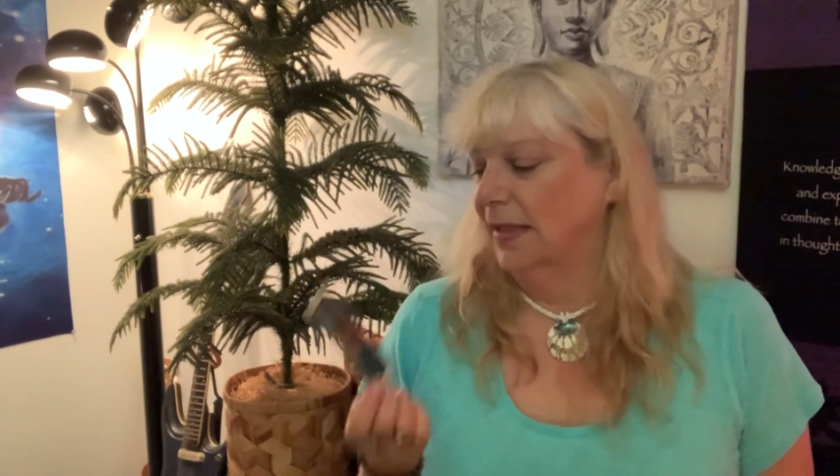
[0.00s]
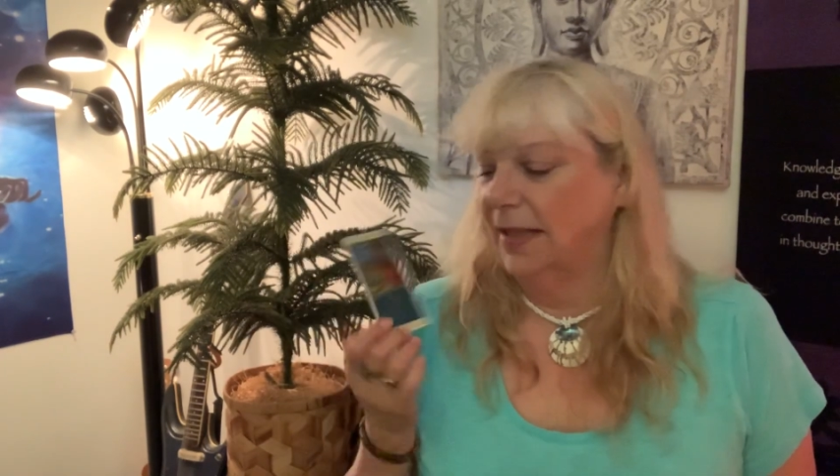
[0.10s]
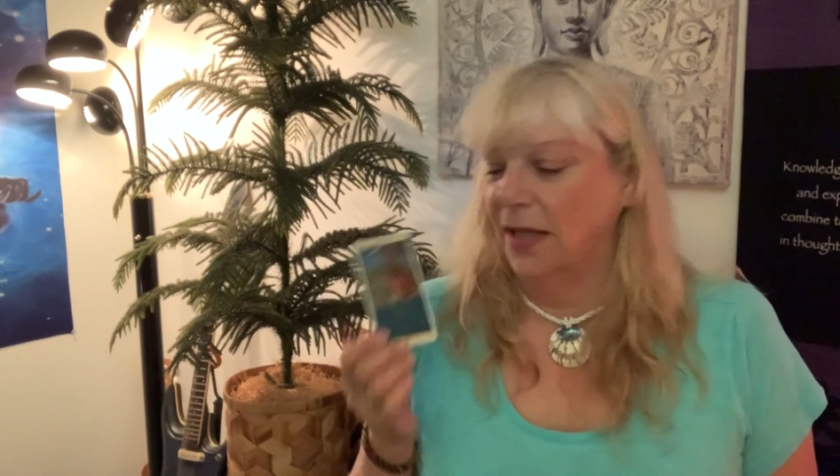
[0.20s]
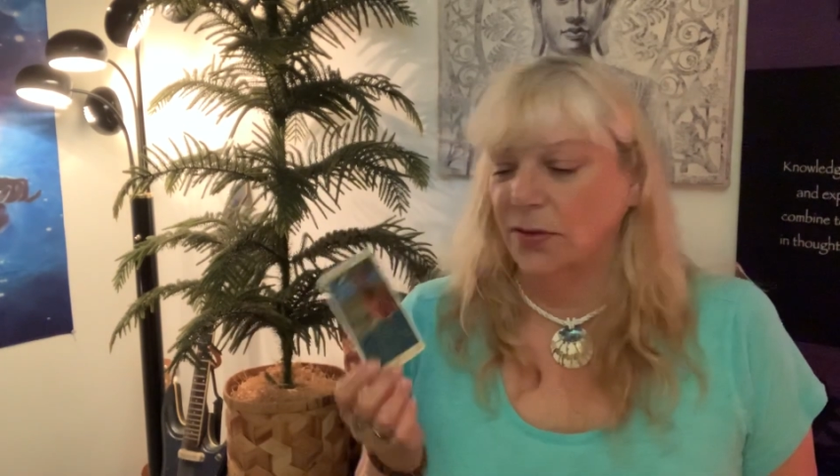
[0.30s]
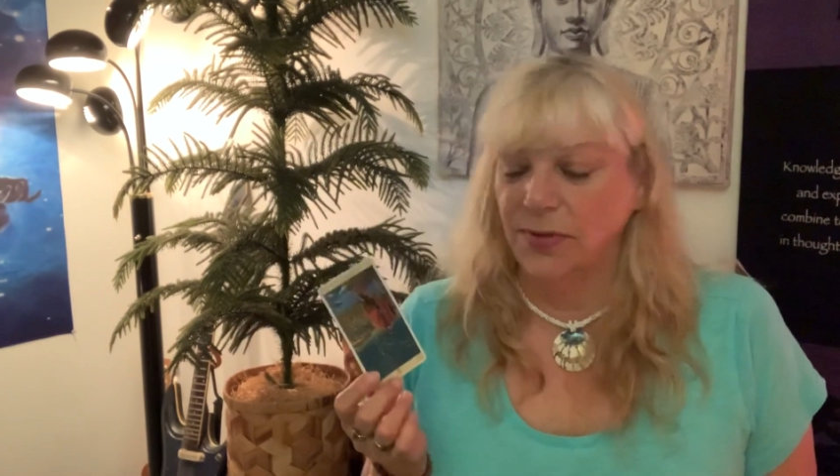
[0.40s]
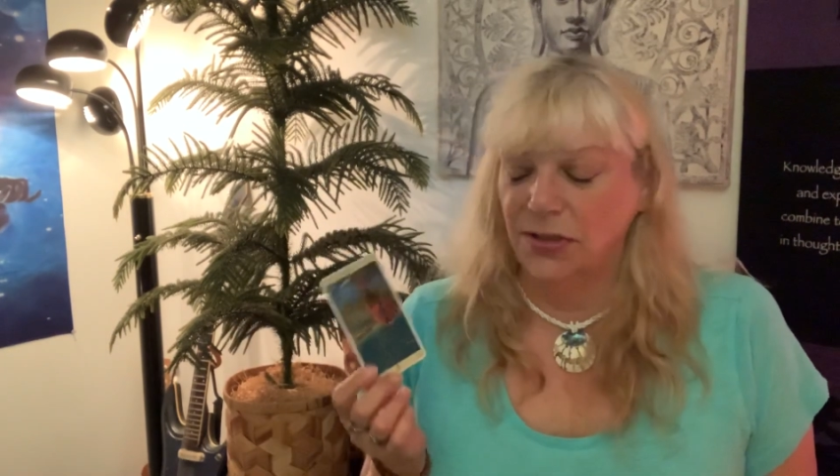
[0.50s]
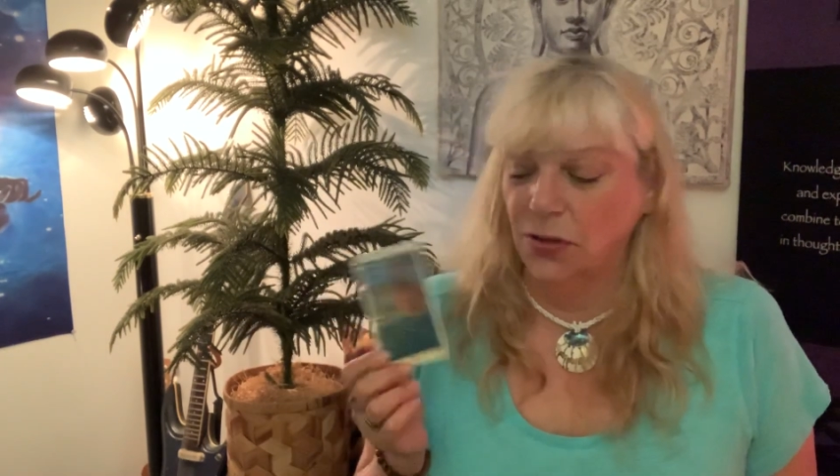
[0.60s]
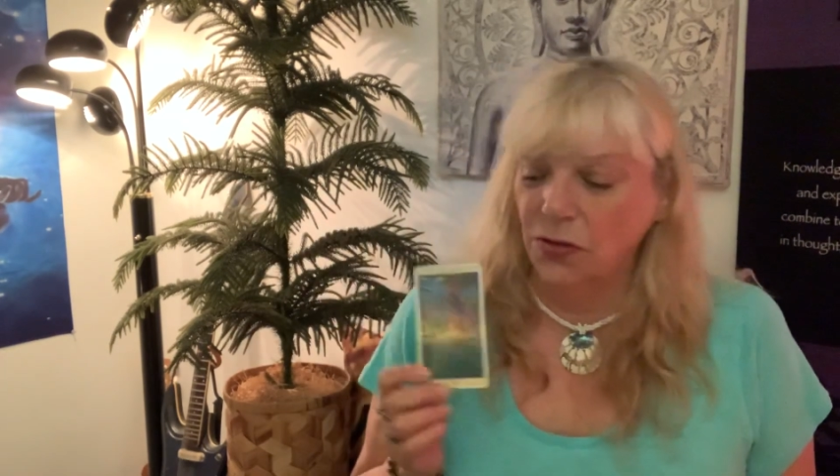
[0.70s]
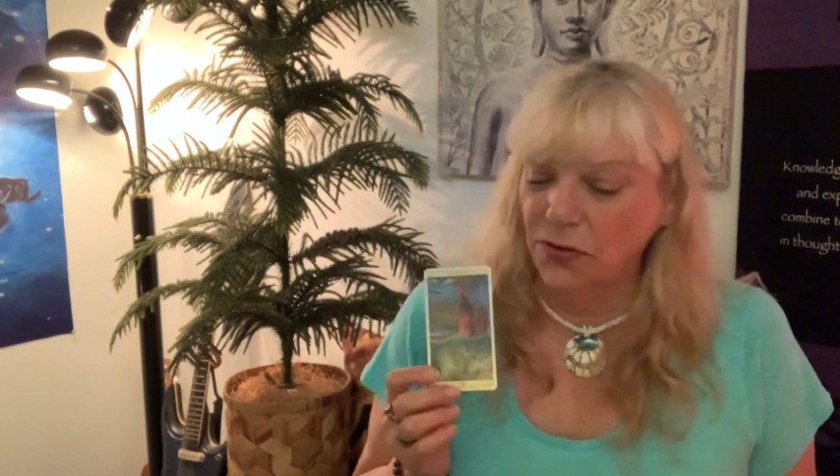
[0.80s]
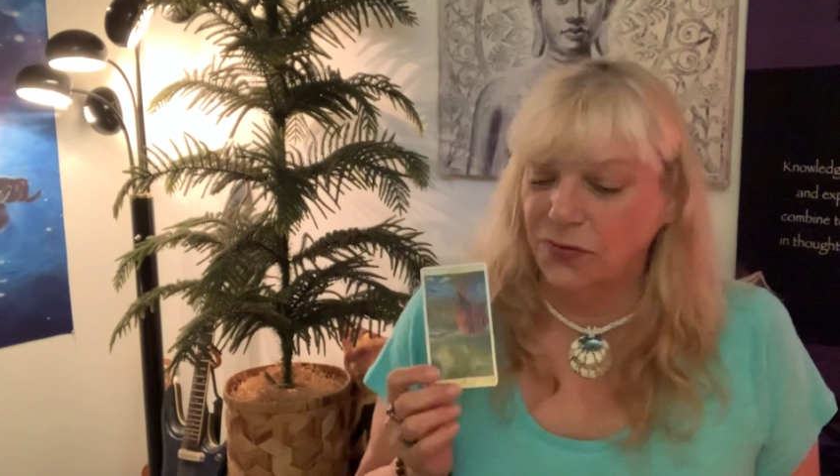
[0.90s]
together with
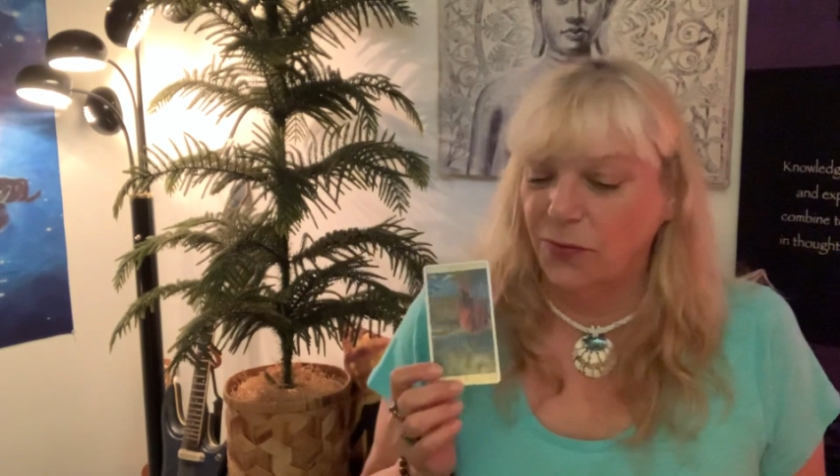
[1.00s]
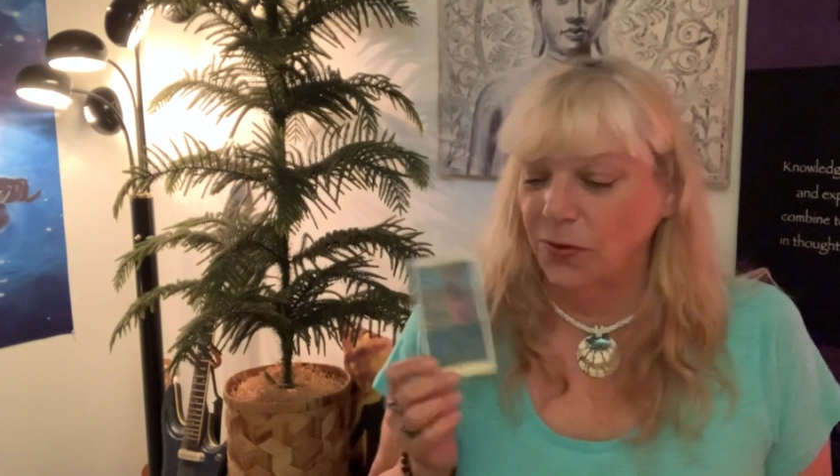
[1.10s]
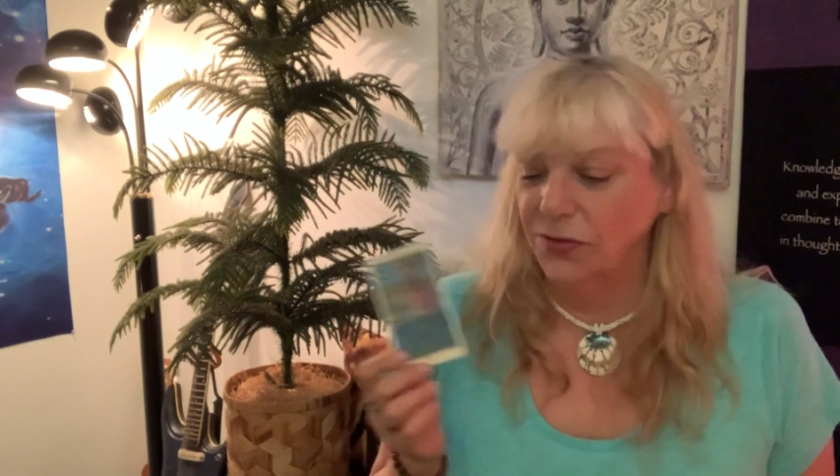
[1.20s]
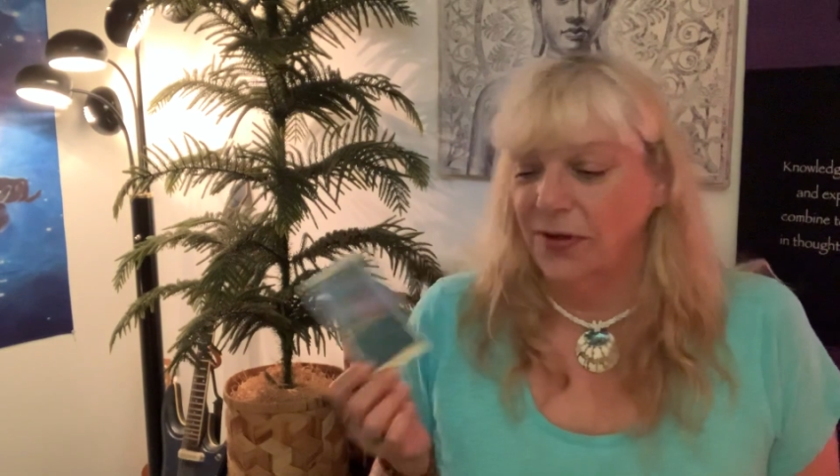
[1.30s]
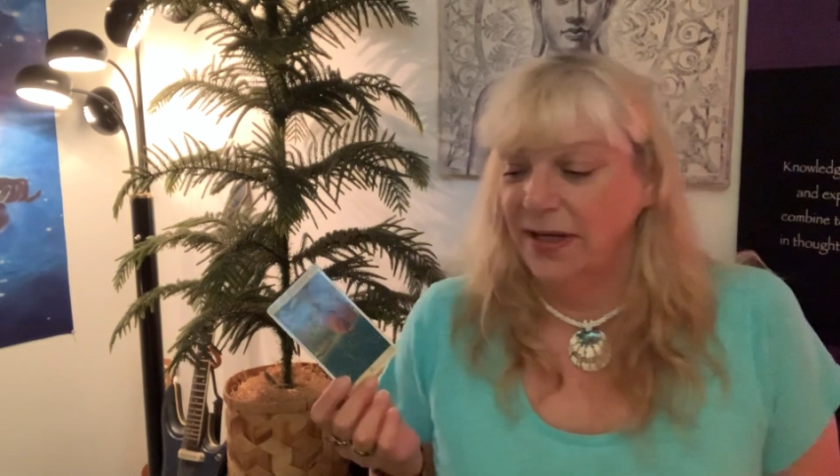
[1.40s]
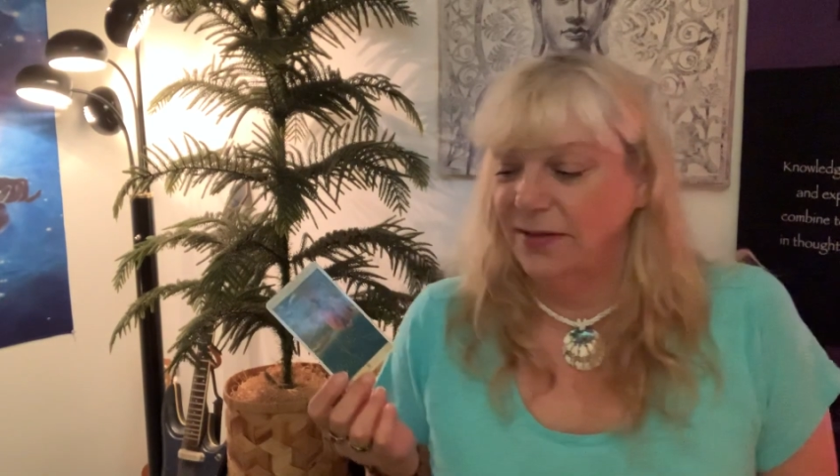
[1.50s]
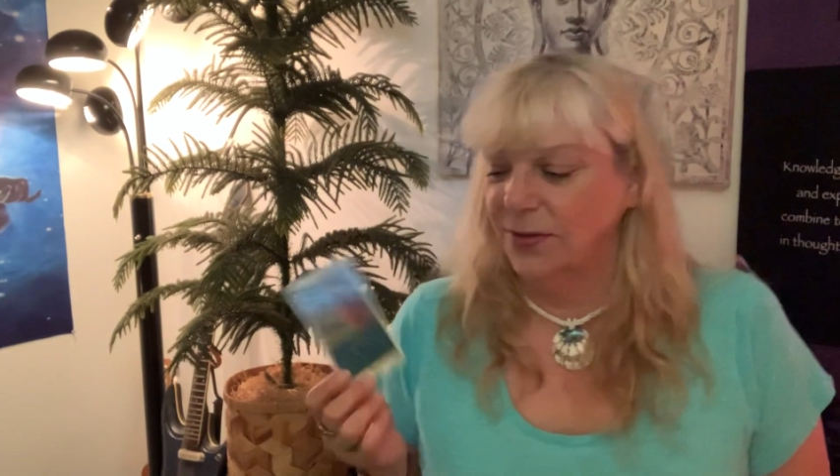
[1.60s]
girls for drinks,